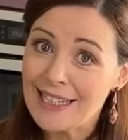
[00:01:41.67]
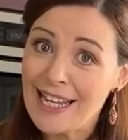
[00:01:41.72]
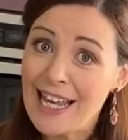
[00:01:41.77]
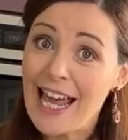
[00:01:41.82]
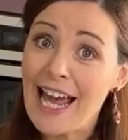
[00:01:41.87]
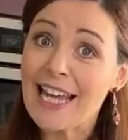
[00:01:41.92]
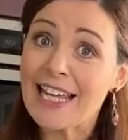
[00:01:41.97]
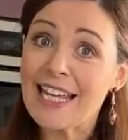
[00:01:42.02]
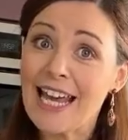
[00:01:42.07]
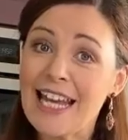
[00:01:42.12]

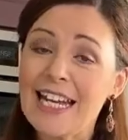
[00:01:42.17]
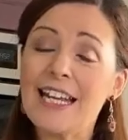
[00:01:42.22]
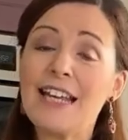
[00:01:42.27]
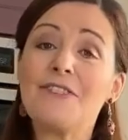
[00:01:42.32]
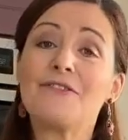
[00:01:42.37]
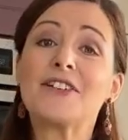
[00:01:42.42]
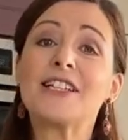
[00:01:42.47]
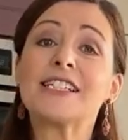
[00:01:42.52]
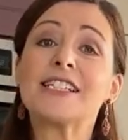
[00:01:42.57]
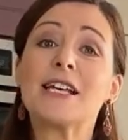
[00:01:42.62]
Again, if
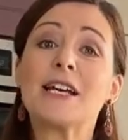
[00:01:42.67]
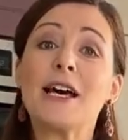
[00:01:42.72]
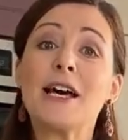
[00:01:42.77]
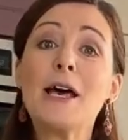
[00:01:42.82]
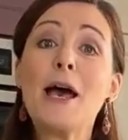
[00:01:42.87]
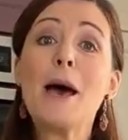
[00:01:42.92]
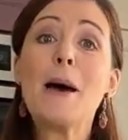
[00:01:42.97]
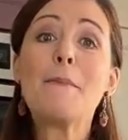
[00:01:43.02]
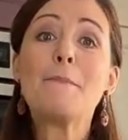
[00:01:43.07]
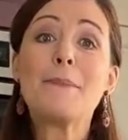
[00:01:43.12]
it's a
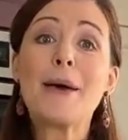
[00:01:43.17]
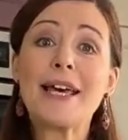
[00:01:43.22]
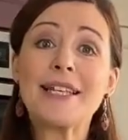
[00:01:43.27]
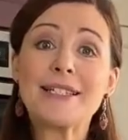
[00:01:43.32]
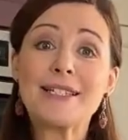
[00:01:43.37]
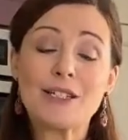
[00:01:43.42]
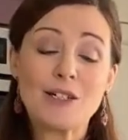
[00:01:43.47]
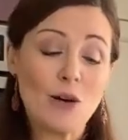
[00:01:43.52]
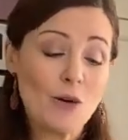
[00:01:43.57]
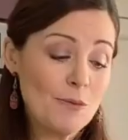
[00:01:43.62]

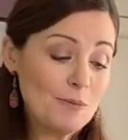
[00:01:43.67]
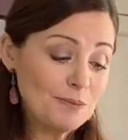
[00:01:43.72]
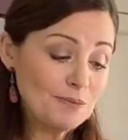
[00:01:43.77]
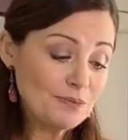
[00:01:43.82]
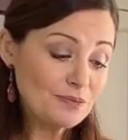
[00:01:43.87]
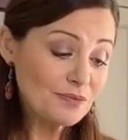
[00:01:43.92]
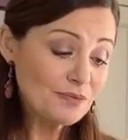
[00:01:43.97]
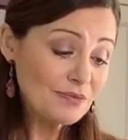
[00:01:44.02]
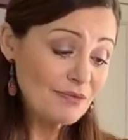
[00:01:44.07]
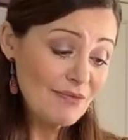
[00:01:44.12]

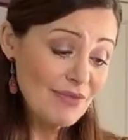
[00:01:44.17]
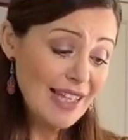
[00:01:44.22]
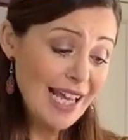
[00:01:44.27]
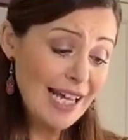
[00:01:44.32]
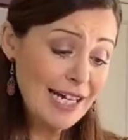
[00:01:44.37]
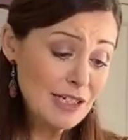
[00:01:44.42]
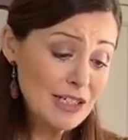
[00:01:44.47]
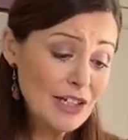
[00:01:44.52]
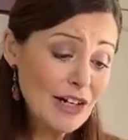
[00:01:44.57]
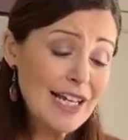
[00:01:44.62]

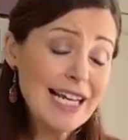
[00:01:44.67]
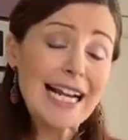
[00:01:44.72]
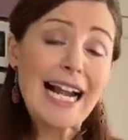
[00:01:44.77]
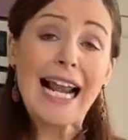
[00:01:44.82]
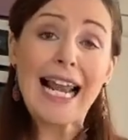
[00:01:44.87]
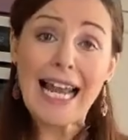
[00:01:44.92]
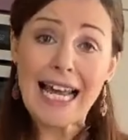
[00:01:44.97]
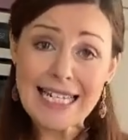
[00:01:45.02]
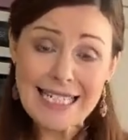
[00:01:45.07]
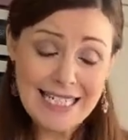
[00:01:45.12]
a
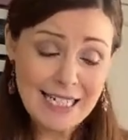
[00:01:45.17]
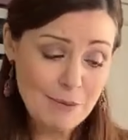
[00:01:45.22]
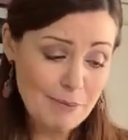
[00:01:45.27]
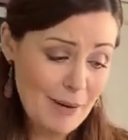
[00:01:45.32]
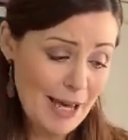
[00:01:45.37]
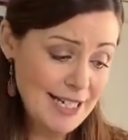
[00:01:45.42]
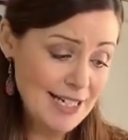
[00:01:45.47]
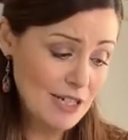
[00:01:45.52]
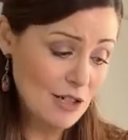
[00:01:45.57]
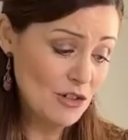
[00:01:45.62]
classic
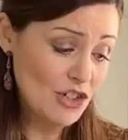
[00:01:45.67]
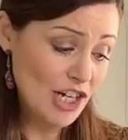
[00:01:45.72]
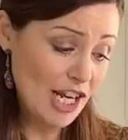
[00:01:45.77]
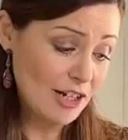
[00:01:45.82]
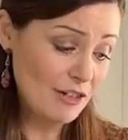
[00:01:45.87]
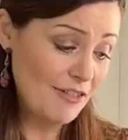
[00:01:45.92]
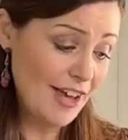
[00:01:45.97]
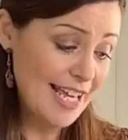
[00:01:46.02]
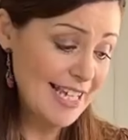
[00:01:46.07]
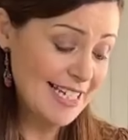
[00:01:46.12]
pesto
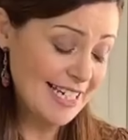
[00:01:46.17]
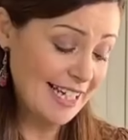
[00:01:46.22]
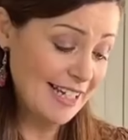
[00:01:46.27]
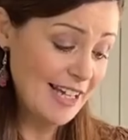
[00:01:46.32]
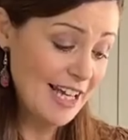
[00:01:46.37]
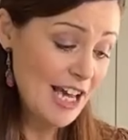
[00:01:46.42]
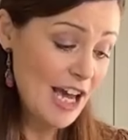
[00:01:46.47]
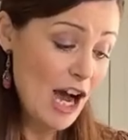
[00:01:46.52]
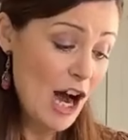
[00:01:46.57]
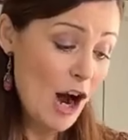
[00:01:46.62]
genovese,
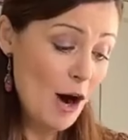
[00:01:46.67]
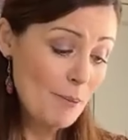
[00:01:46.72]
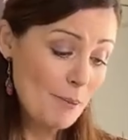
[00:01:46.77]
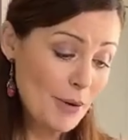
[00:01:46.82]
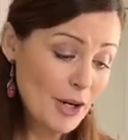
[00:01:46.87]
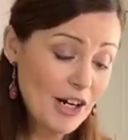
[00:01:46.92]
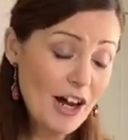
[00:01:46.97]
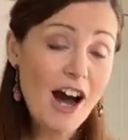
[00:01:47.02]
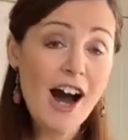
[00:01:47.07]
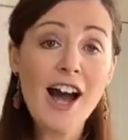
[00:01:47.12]

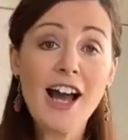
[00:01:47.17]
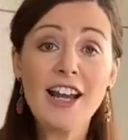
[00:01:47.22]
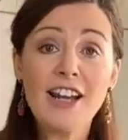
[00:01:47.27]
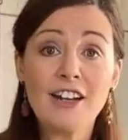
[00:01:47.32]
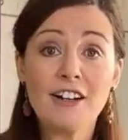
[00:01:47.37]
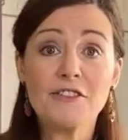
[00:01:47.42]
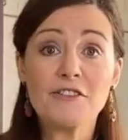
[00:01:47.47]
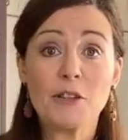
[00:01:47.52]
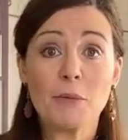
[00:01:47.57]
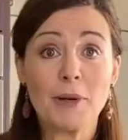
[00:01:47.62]
but I
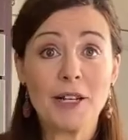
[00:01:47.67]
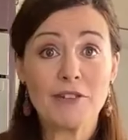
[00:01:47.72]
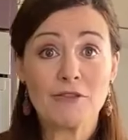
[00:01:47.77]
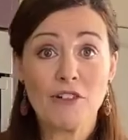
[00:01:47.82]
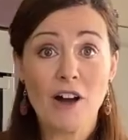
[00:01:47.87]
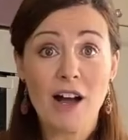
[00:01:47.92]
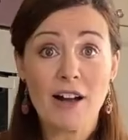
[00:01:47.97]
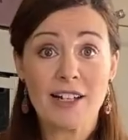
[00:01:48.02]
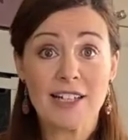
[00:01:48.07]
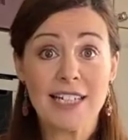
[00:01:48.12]
love the bit of
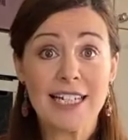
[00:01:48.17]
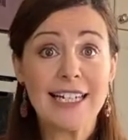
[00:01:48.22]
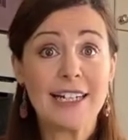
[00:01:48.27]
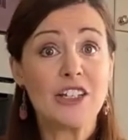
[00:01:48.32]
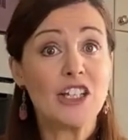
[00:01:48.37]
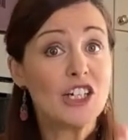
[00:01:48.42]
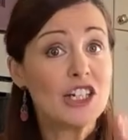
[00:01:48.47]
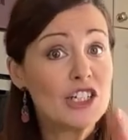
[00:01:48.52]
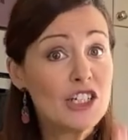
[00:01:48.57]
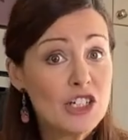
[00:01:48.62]
rocket. Now you
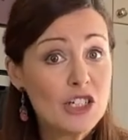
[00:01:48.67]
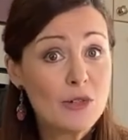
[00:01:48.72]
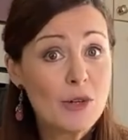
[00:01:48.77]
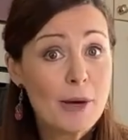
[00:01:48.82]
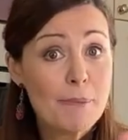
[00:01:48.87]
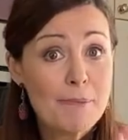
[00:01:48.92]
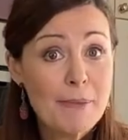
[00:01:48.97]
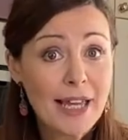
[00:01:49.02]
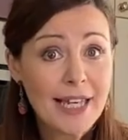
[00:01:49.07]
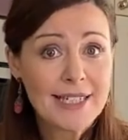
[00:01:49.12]
can do a
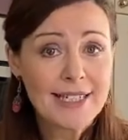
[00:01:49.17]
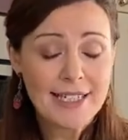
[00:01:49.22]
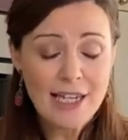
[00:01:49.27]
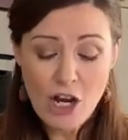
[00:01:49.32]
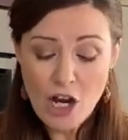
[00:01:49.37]
mix.